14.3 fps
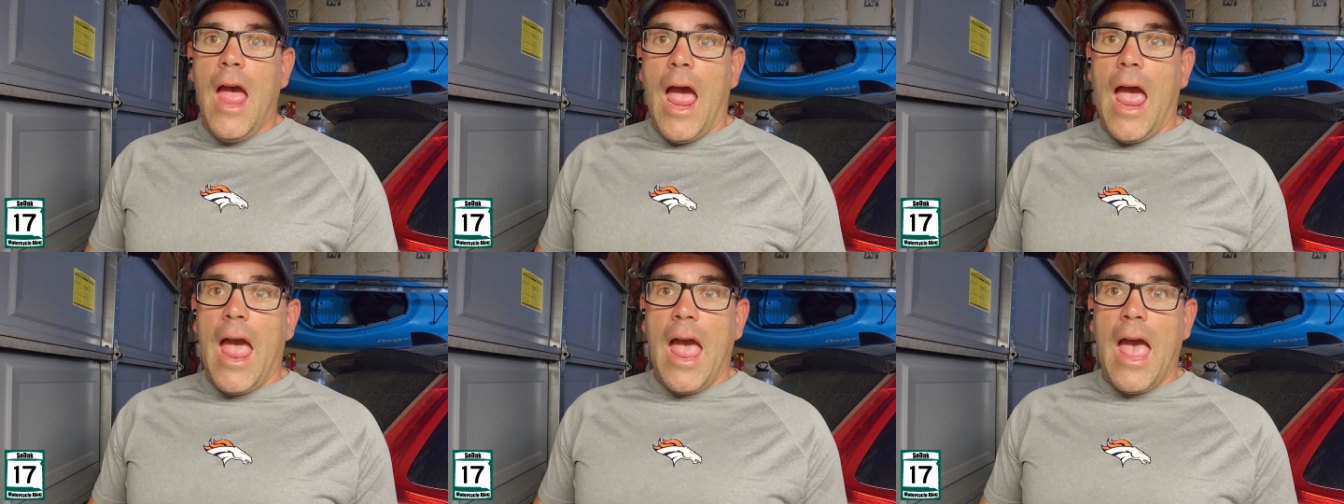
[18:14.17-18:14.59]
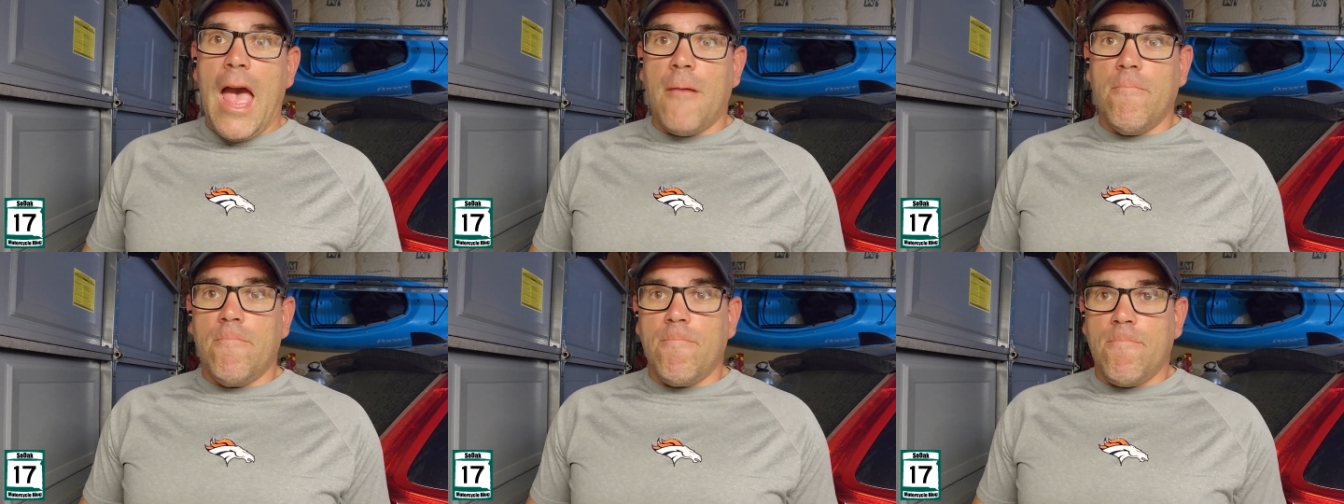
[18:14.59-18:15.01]

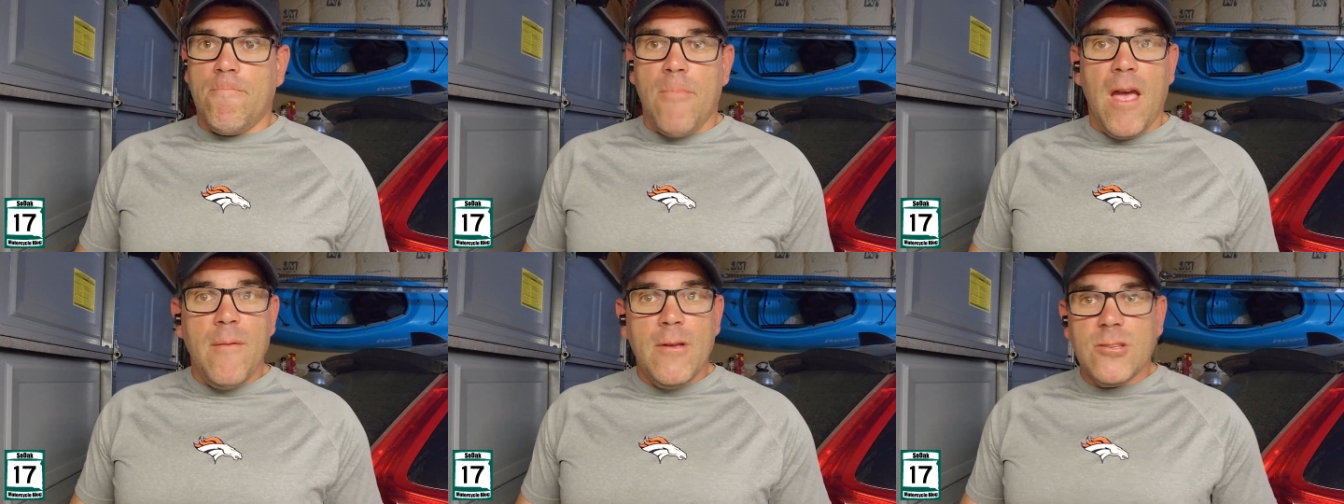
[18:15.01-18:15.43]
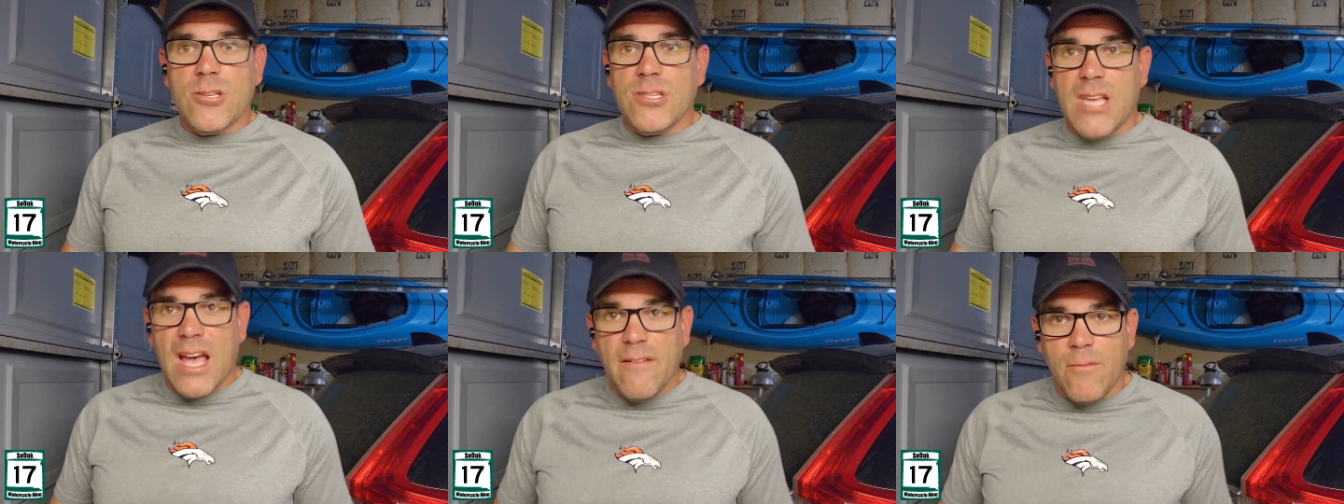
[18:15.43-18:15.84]
and maybe
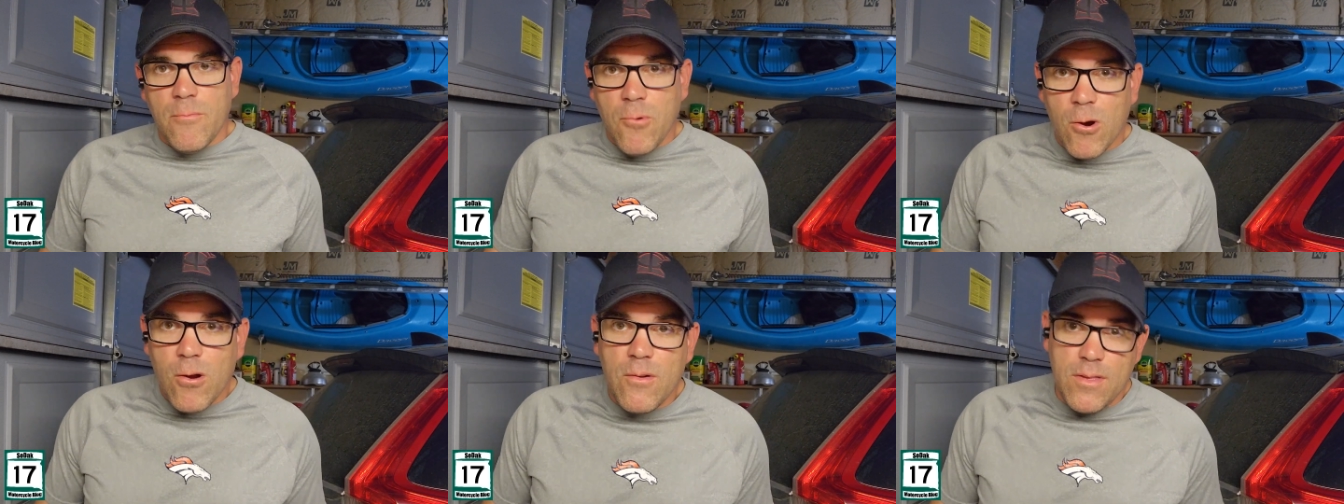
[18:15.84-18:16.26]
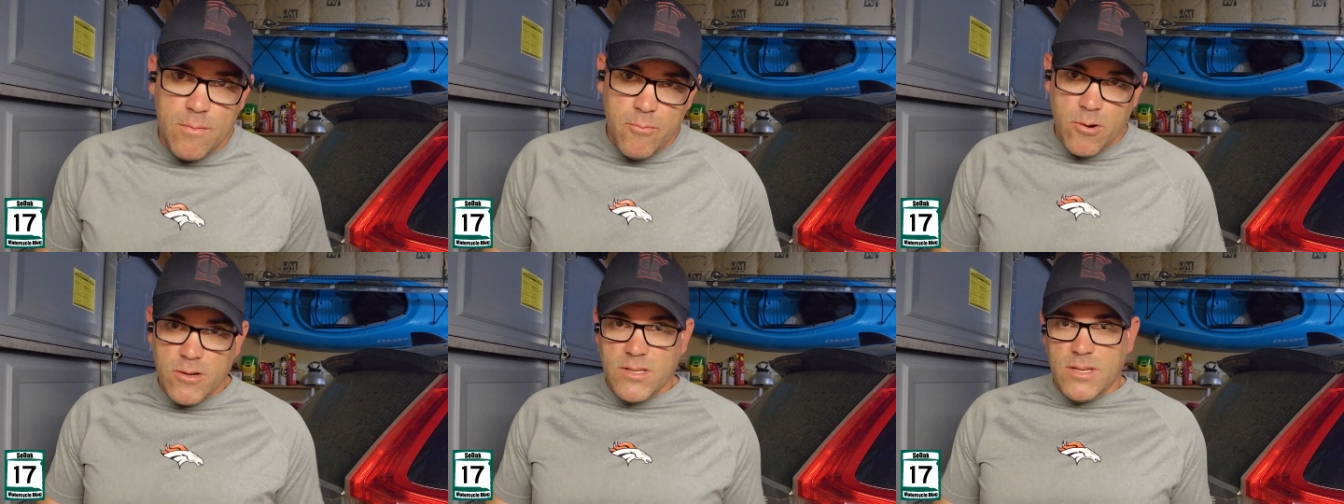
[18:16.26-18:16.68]
just have them work with
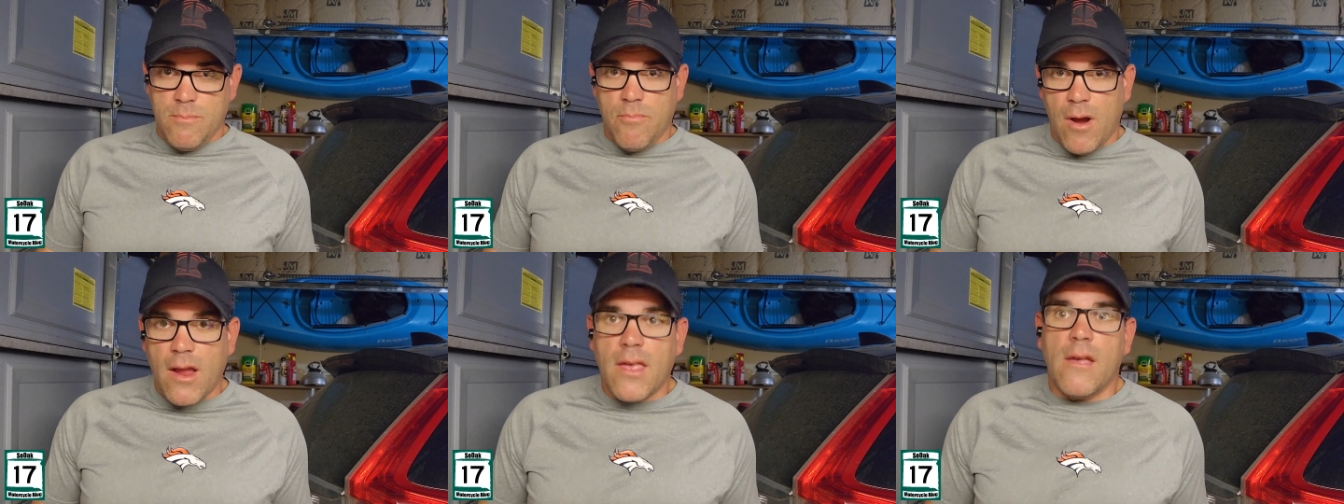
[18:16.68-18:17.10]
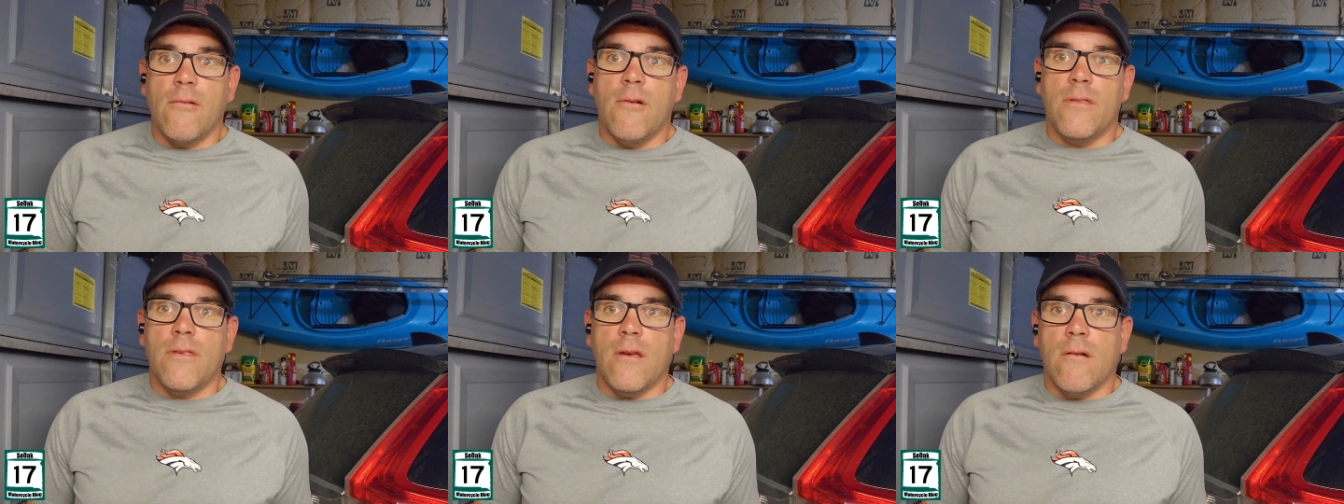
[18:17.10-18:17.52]
emergency braking
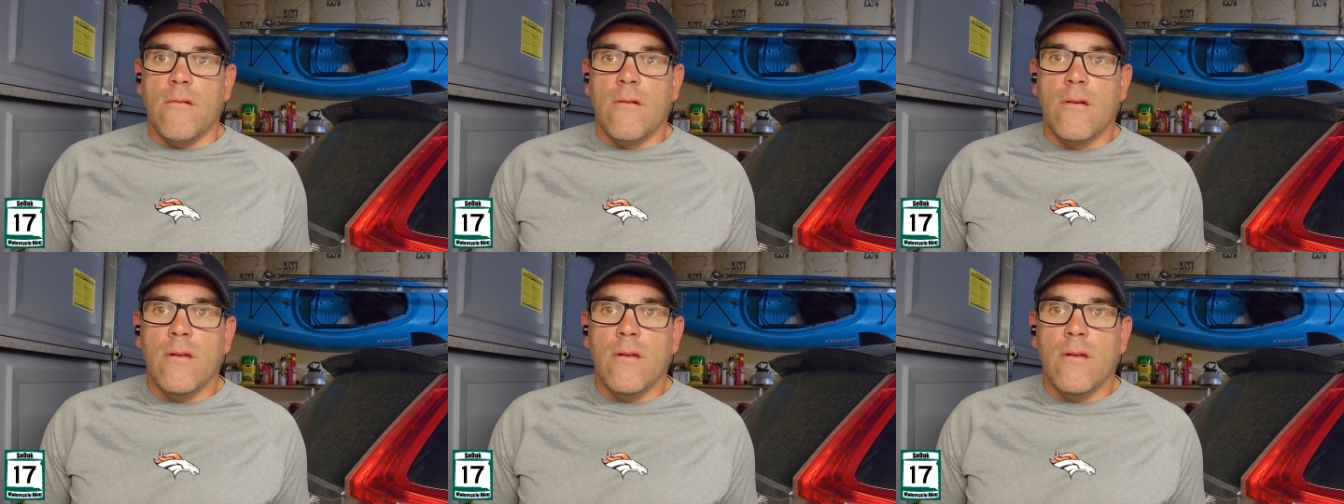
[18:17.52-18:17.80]
with you.